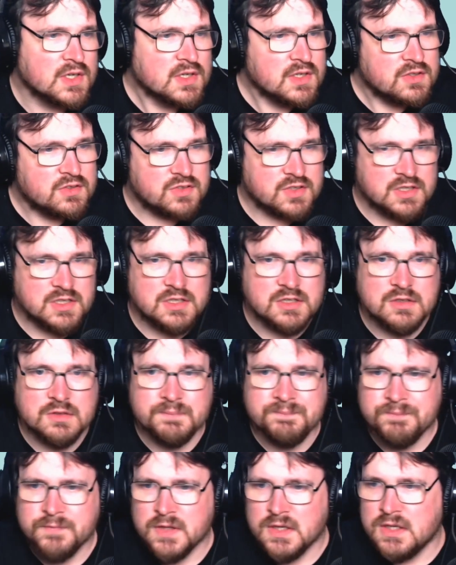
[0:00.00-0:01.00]
So
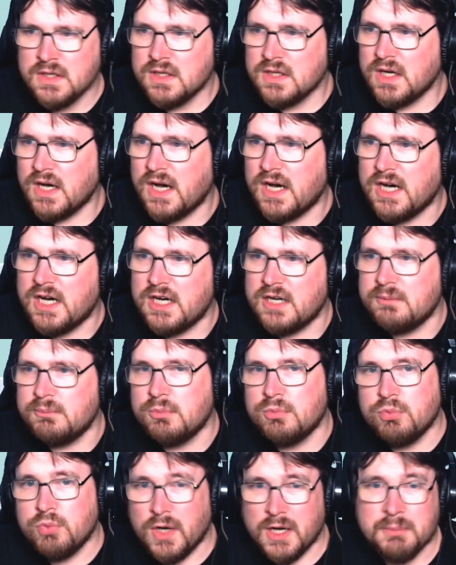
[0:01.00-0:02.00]
um,
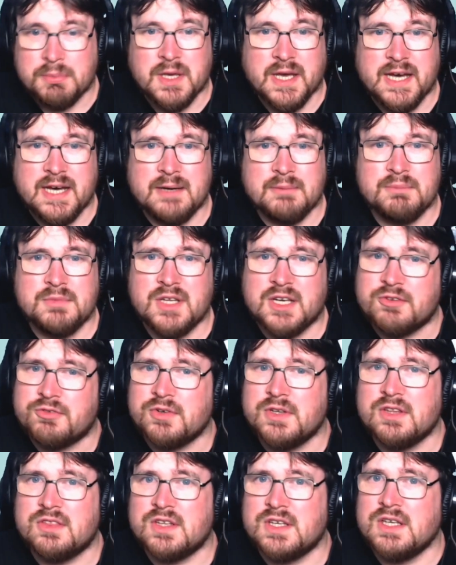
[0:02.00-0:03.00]
webcam,
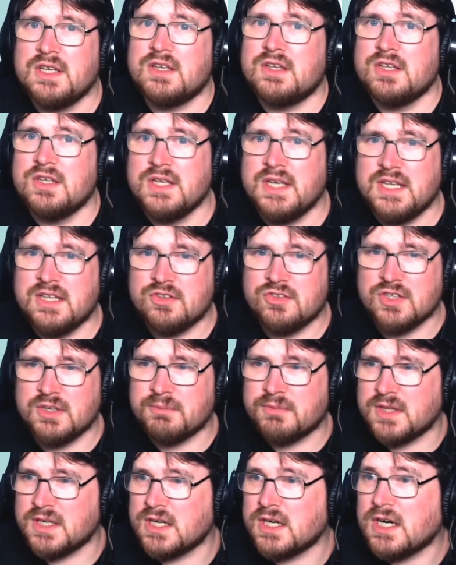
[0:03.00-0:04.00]
definitely think is
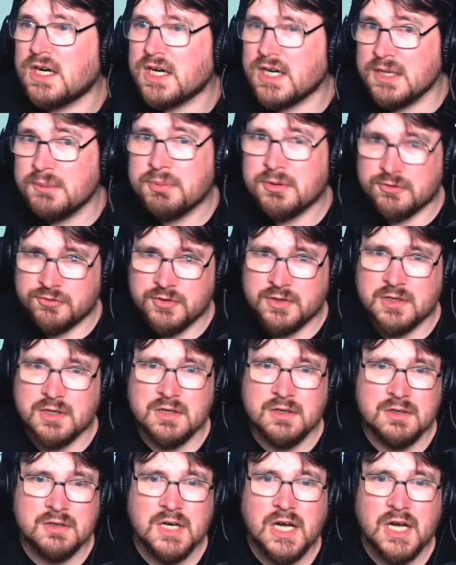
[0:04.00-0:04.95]
something I prefer.